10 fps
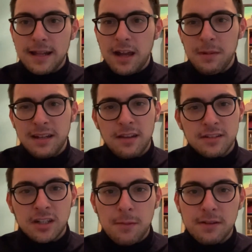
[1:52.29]
I mean,
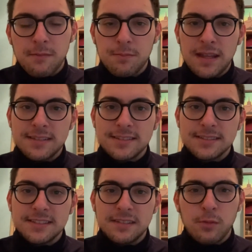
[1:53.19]
there's a couple of
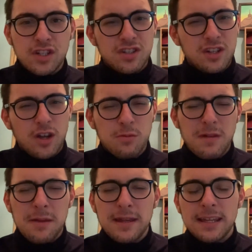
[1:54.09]
instances in which, you know,
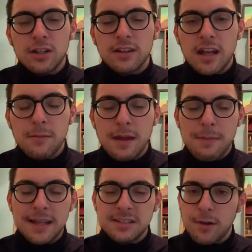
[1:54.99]
maybe he could have done a bit
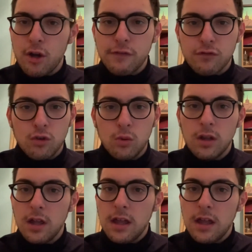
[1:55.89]
better, but overall,